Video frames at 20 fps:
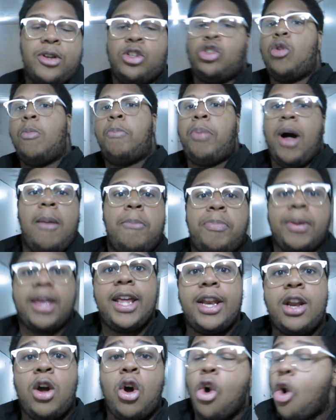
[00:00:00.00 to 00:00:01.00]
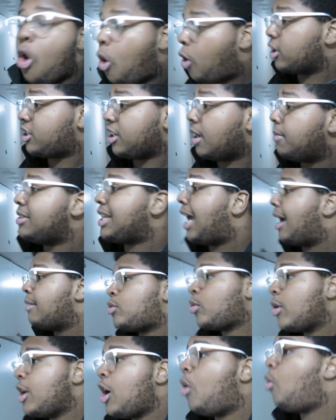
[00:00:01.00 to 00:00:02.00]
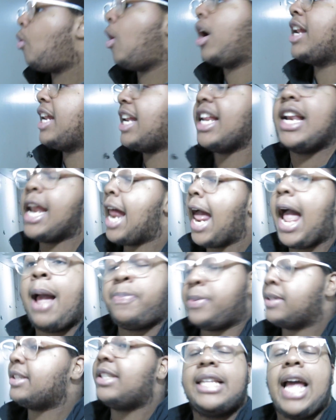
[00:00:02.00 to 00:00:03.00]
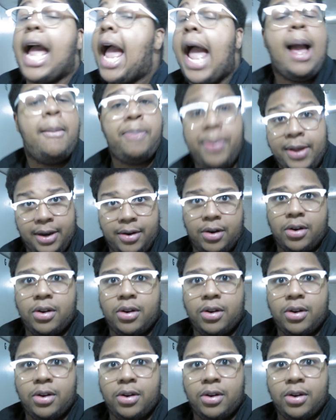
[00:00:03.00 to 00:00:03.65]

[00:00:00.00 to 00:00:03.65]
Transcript: to bump in, or sometimes we don't want it and it happens to happen.